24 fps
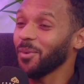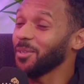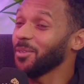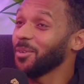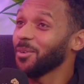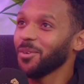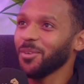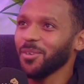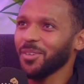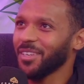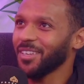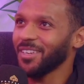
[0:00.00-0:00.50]
When
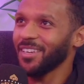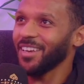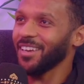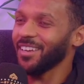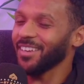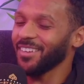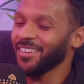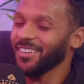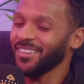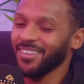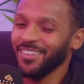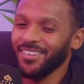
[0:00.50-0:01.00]
you're looking at
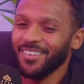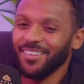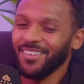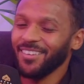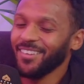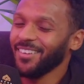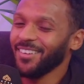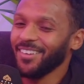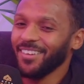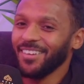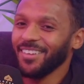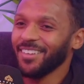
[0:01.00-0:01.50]
it,
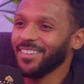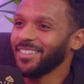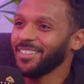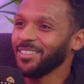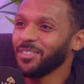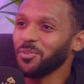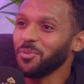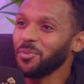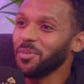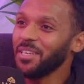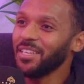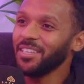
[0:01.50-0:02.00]

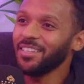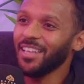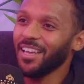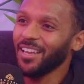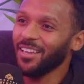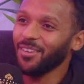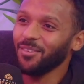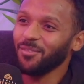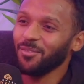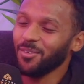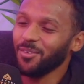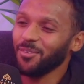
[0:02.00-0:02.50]
you need that
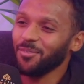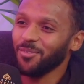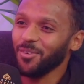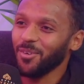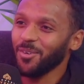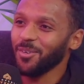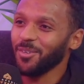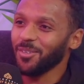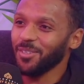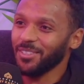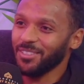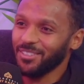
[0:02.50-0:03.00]
level of
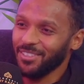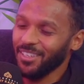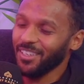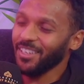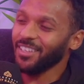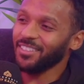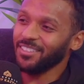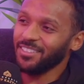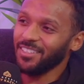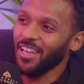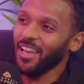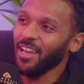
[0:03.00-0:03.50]
focus. So I
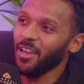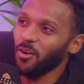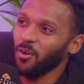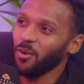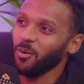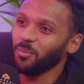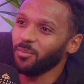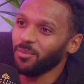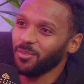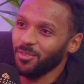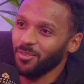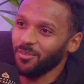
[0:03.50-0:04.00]
guess that
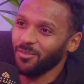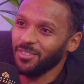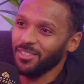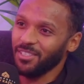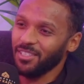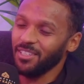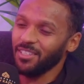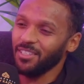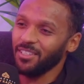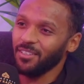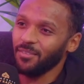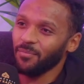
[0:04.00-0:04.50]
helps
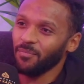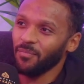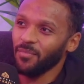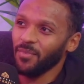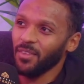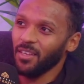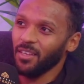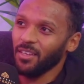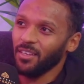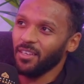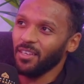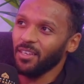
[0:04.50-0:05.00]
obviously
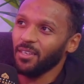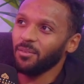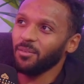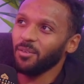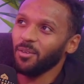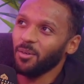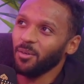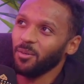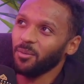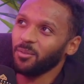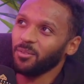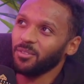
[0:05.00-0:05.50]
keep
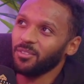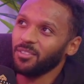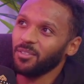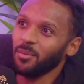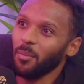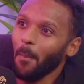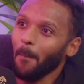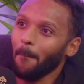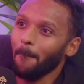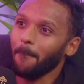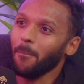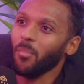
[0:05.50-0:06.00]
those
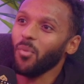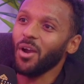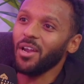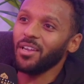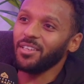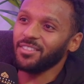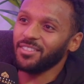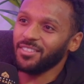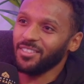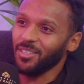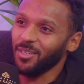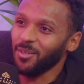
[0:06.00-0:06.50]

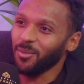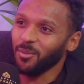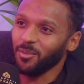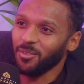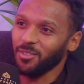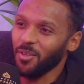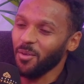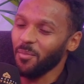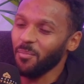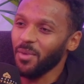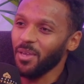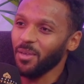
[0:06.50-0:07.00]
brain skills
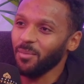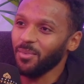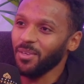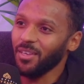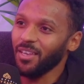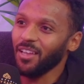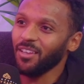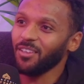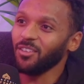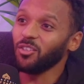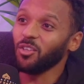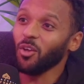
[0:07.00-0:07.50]
that maybe
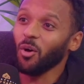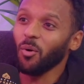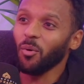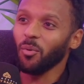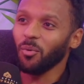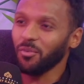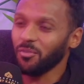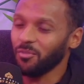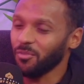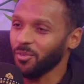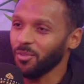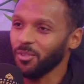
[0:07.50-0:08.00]
get
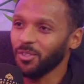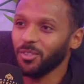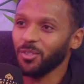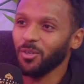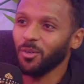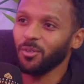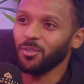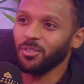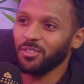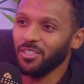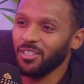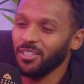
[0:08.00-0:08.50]
dulled through just
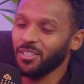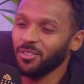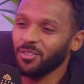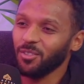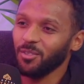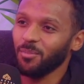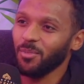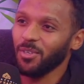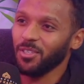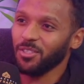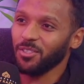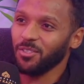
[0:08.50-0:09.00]
constantly
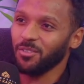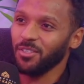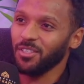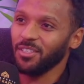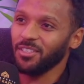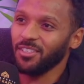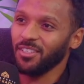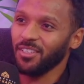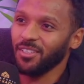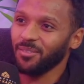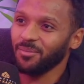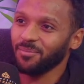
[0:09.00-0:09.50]
too much screen
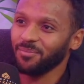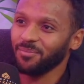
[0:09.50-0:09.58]
time.